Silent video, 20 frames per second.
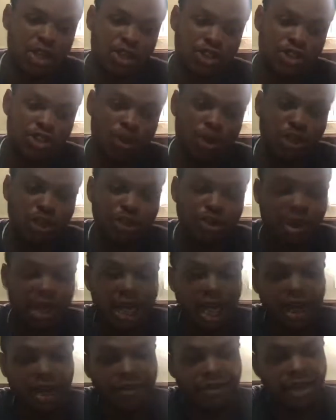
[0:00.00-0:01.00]
So what do we
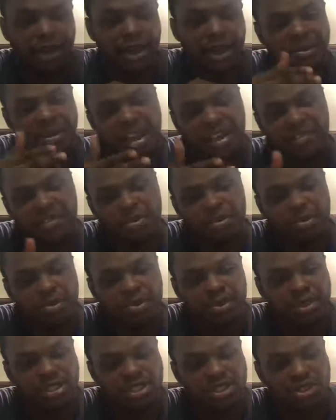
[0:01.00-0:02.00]
have here? We have
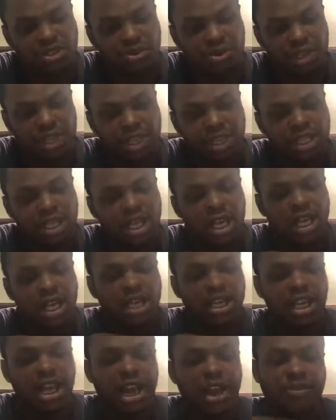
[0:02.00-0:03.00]
the screen.
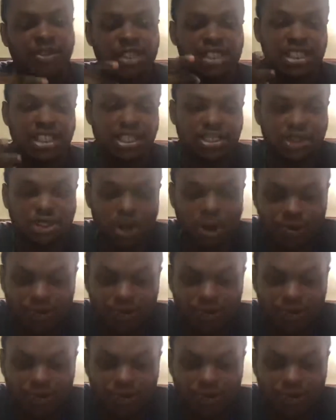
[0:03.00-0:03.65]
Yeah, I've not set it